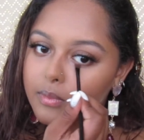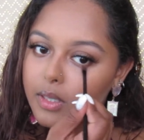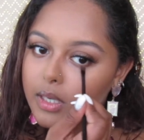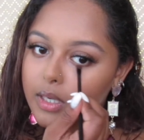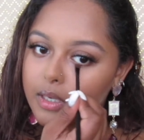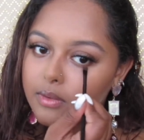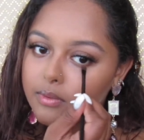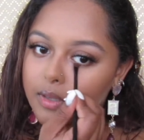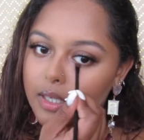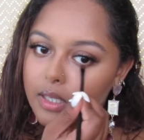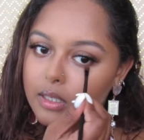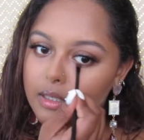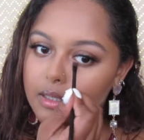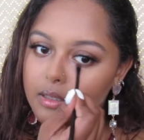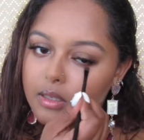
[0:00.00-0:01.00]

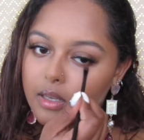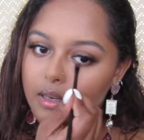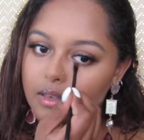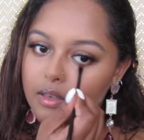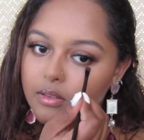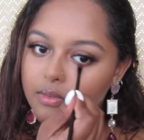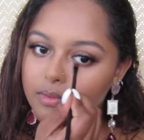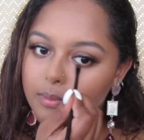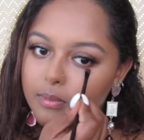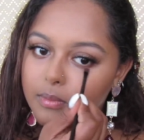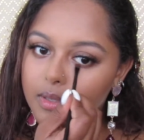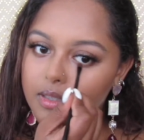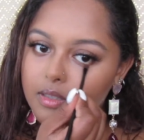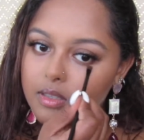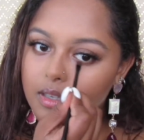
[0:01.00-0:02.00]
event. And if
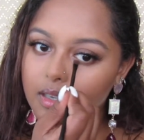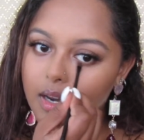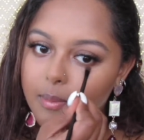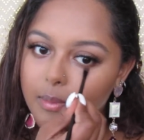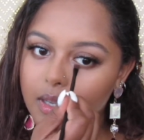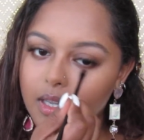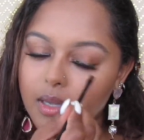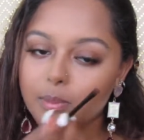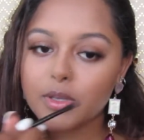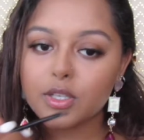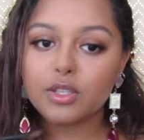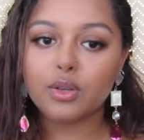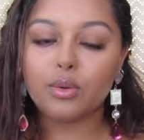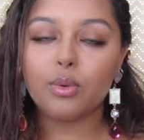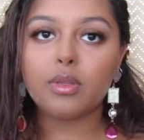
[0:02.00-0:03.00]
Instagram makeup
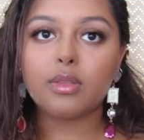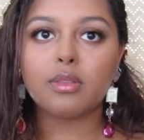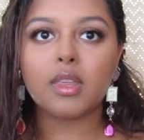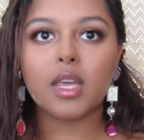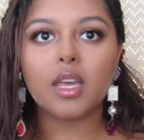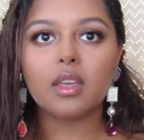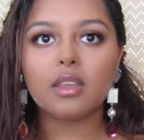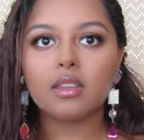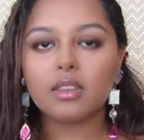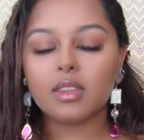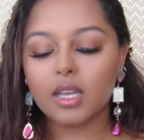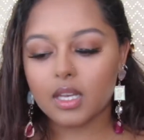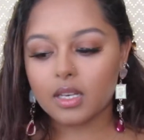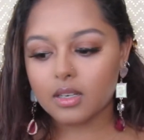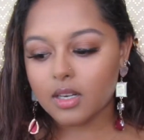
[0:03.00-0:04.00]
is your thing,
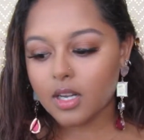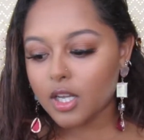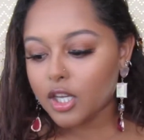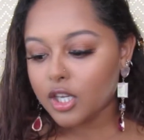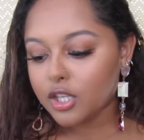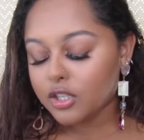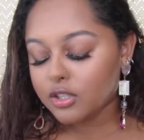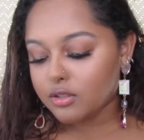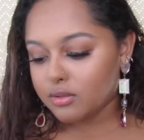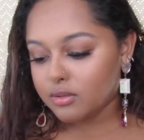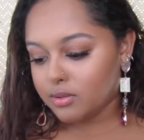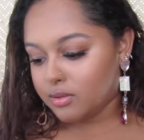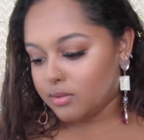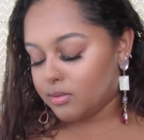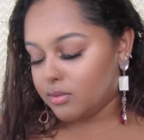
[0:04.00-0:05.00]
then
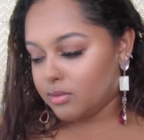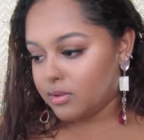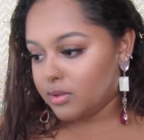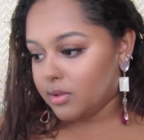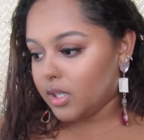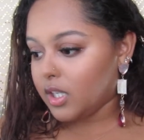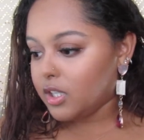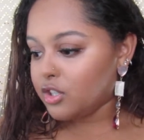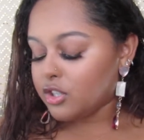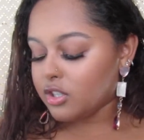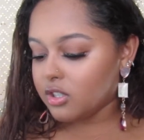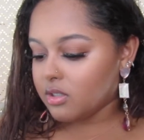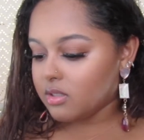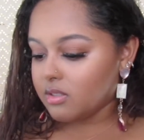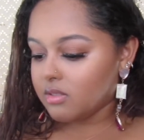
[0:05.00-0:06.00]
to
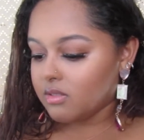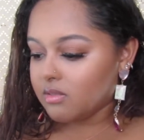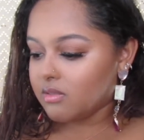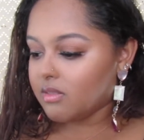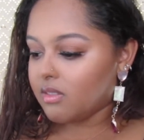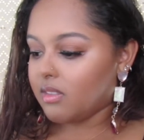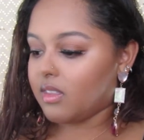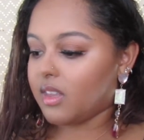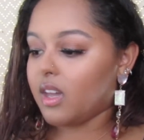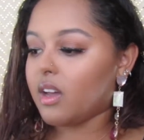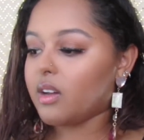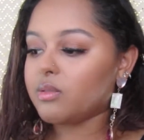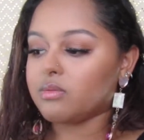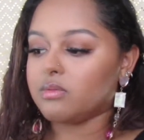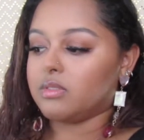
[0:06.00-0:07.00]
each
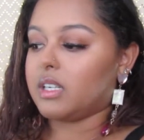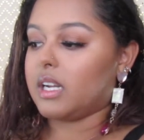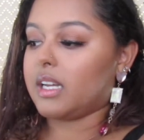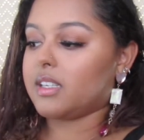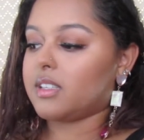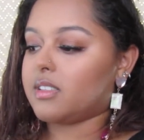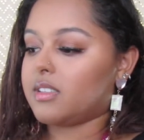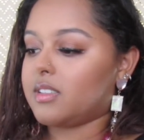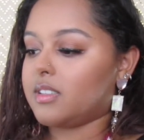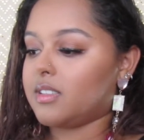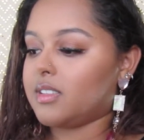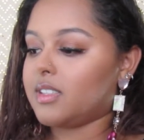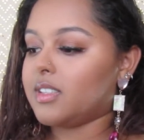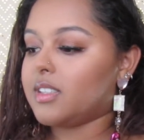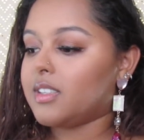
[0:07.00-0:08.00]
their own. Like,
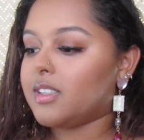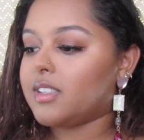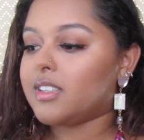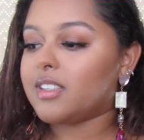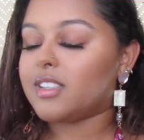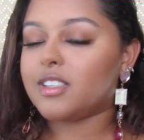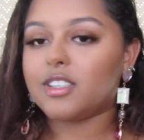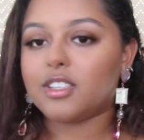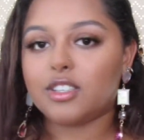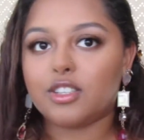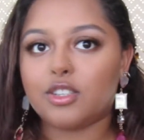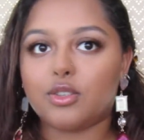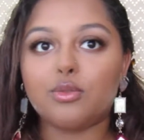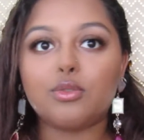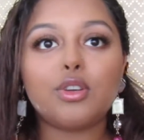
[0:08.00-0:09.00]

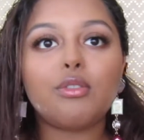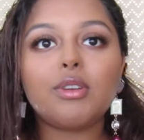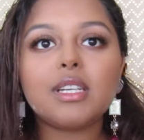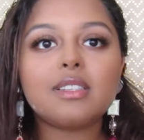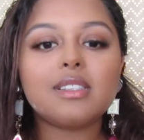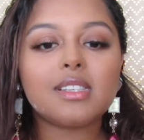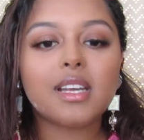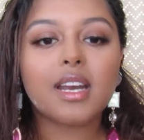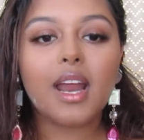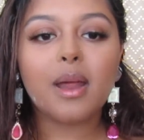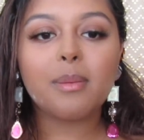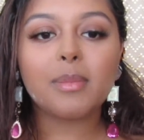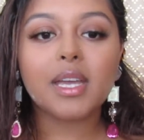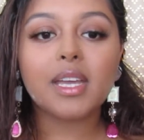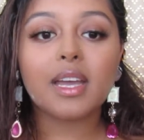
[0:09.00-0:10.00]
do your
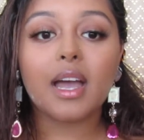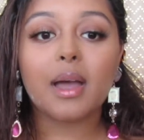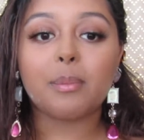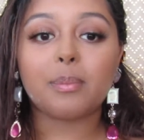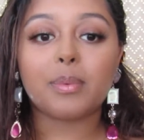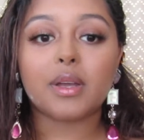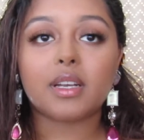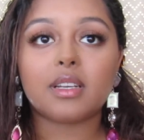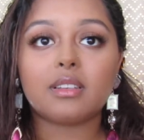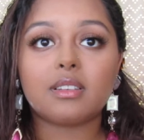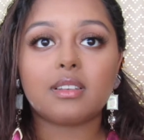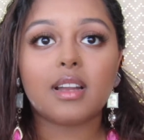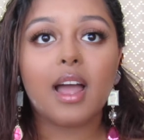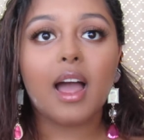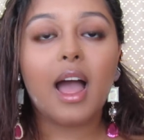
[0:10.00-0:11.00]
Instagram makeup, but
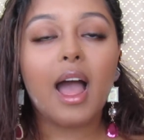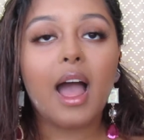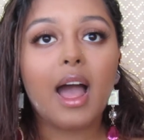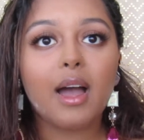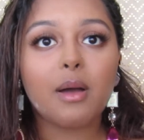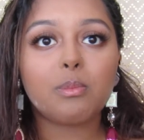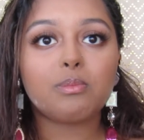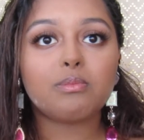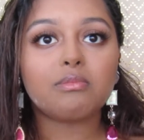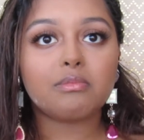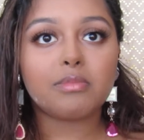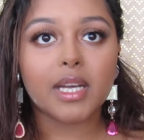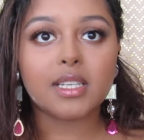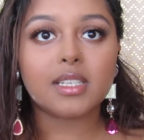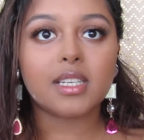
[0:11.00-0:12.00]
I'm
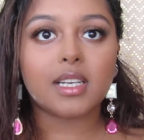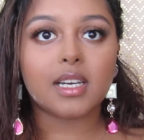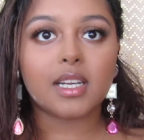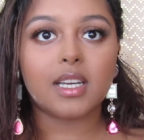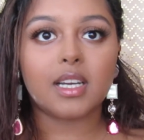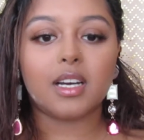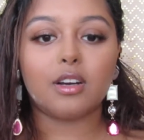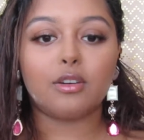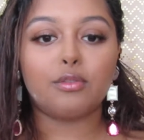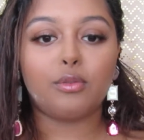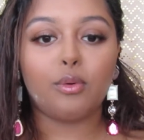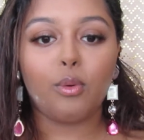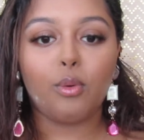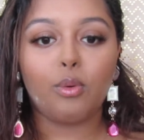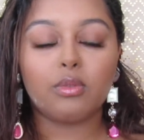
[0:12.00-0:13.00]
basically
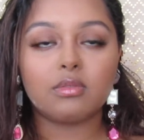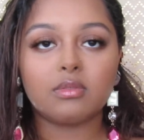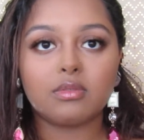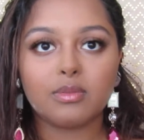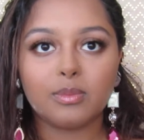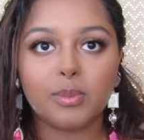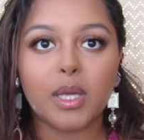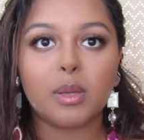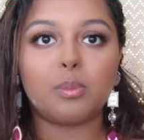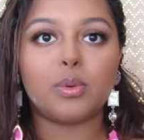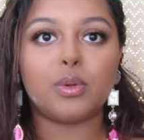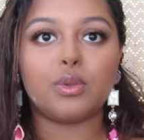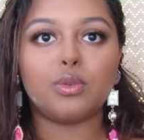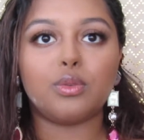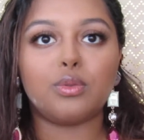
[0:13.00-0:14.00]
for
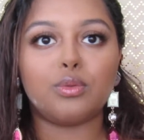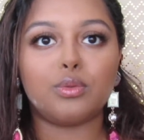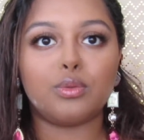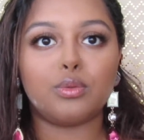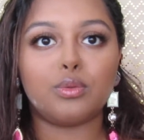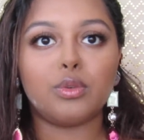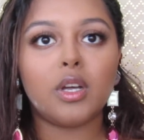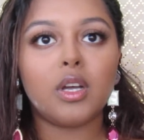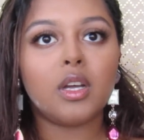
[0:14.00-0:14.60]
people who